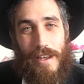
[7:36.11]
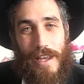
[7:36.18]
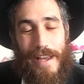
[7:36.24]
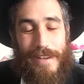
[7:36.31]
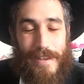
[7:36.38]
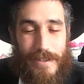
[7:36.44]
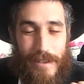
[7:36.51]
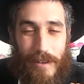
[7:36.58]
and
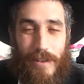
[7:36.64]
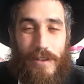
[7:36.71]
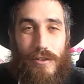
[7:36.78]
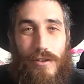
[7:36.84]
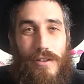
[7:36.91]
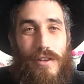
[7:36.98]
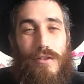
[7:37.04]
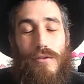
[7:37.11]
to suddenly
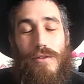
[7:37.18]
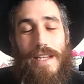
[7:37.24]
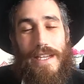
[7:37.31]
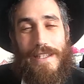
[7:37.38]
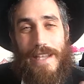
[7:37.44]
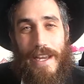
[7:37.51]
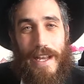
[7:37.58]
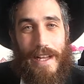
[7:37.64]
treat the Jews like
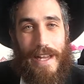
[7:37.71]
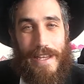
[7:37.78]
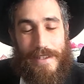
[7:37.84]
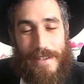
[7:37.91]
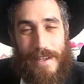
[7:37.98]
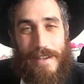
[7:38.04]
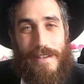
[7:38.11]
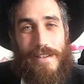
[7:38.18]
second-class
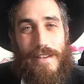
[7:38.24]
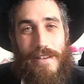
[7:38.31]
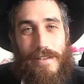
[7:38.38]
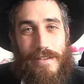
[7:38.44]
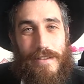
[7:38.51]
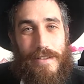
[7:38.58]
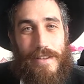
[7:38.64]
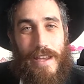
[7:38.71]

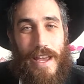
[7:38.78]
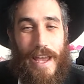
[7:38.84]
citizens,